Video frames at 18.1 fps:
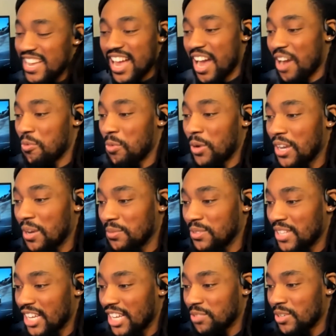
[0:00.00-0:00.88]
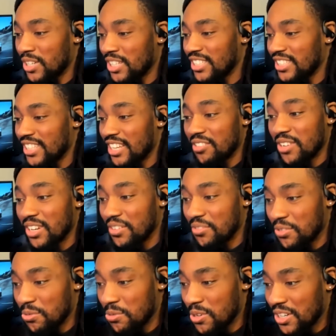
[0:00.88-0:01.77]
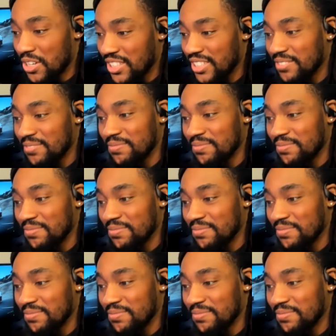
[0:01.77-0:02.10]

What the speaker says: I wake up the next morning, get ready for work.